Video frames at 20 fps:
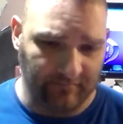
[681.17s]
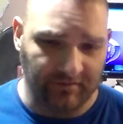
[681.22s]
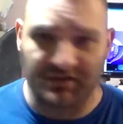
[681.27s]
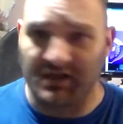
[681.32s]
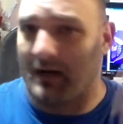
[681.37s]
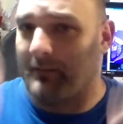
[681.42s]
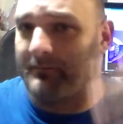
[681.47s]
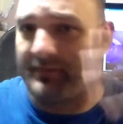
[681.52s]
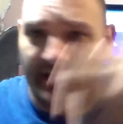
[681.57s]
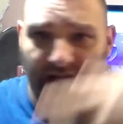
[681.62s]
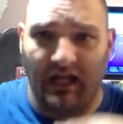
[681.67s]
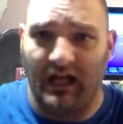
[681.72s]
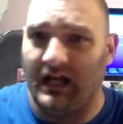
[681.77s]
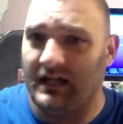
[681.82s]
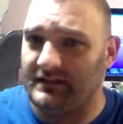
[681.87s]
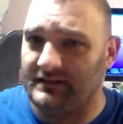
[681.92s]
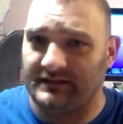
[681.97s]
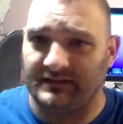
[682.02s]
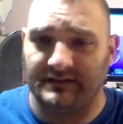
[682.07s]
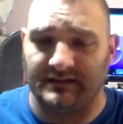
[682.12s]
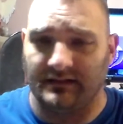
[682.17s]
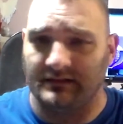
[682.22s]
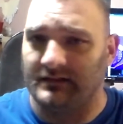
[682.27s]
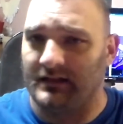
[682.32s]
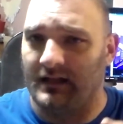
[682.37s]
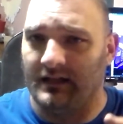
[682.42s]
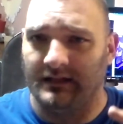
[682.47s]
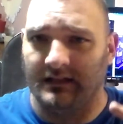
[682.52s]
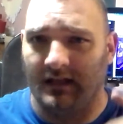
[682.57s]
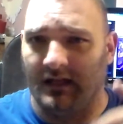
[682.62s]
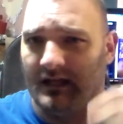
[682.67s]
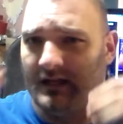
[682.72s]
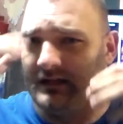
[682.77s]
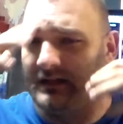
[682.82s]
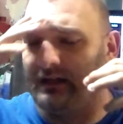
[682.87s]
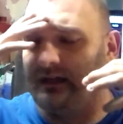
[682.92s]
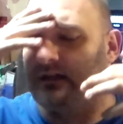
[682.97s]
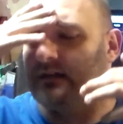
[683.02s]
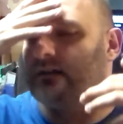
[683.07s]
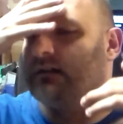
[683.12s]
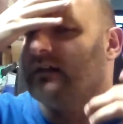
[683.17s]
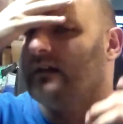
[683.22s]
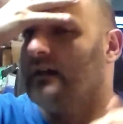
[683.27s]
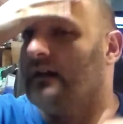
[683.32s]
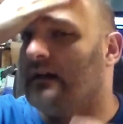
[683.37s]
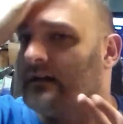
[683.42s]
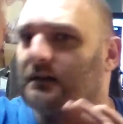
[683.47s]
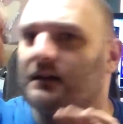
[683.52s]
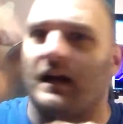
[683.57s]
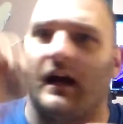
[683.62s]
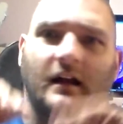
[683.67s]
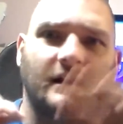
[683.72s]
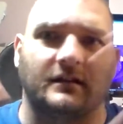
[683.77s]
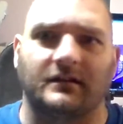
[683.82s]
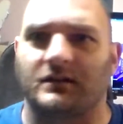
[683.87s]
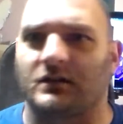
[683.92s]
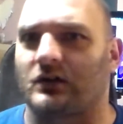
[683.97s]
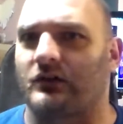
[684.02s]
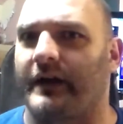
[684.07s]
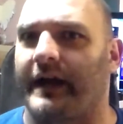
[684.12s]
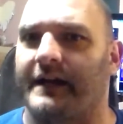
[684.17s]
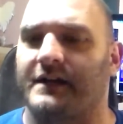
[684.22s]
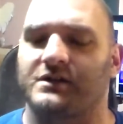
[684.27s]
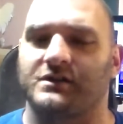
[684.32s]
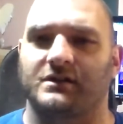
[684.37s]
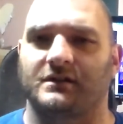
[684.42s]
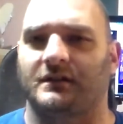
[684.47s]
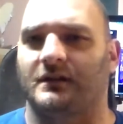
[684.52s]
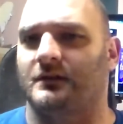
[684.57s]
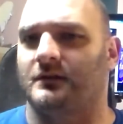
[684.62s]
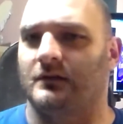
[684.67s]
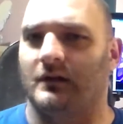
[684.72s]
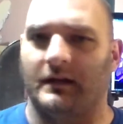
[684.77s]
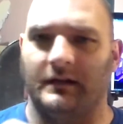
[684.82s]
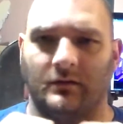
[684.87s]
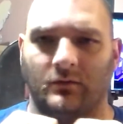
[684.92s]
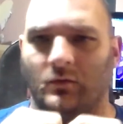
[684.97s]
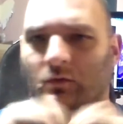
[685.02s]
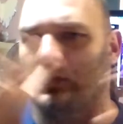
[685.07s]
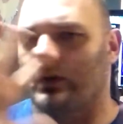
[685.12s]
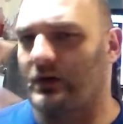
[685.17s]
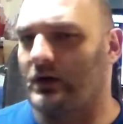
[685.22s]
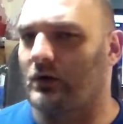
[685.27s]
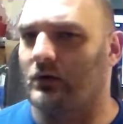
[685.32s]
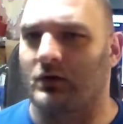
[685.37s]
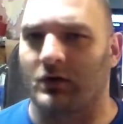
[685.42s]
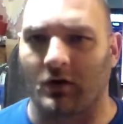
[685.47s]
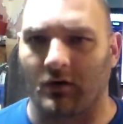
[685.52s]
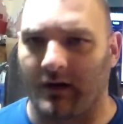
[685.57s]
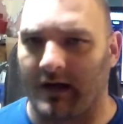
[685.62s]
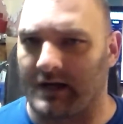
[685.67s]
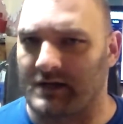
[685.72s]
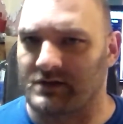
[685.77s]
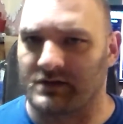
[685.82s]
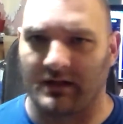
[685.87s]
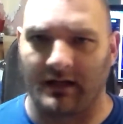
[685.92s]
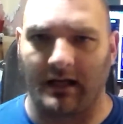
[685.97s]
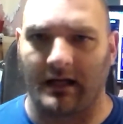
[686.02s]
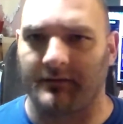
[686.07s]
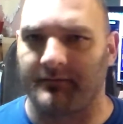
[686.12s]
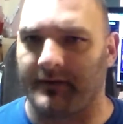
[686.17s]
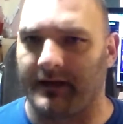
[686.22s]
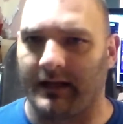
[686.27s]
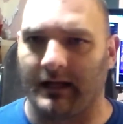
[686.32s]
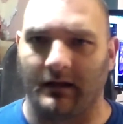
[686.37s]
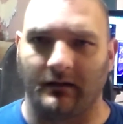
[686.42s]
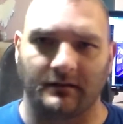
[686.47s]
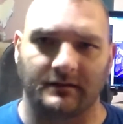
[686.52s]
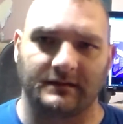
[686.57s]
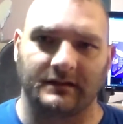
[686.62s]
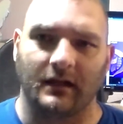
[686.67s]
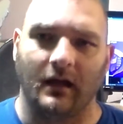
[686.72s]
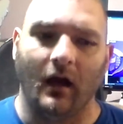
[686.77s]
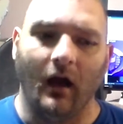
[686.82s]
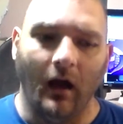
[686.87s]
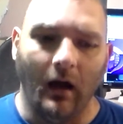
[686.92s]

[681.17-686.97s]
jump cuts and color correction and audio correction and everything else,